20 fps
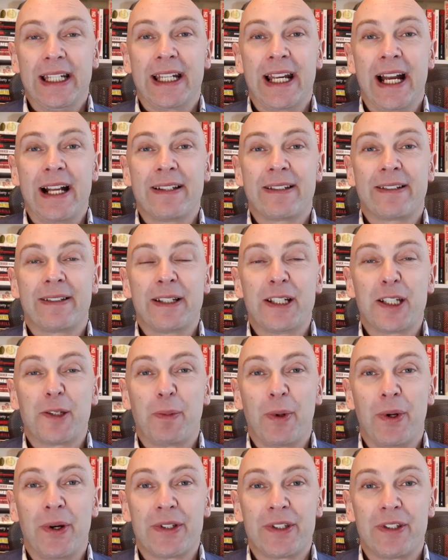cancelling
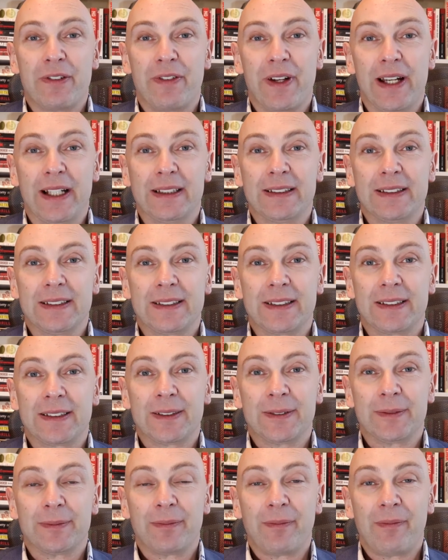sports
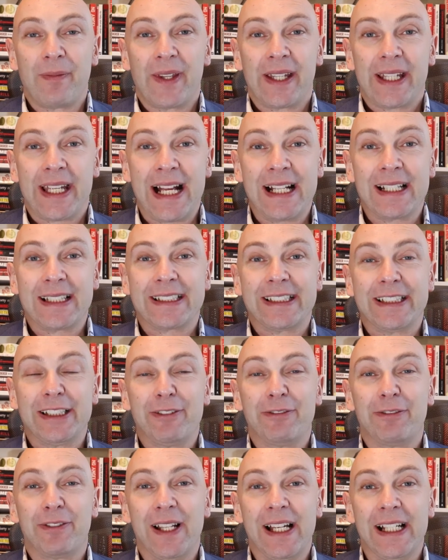events,
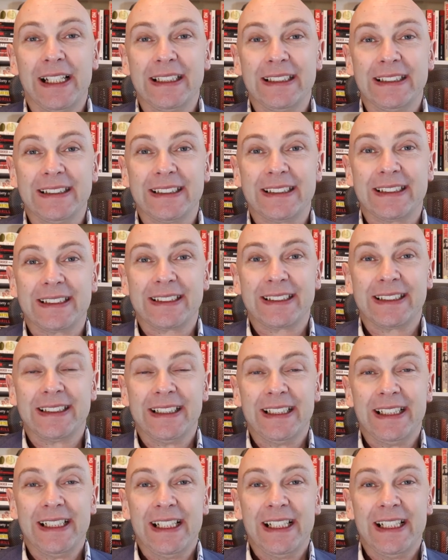cancelling flights,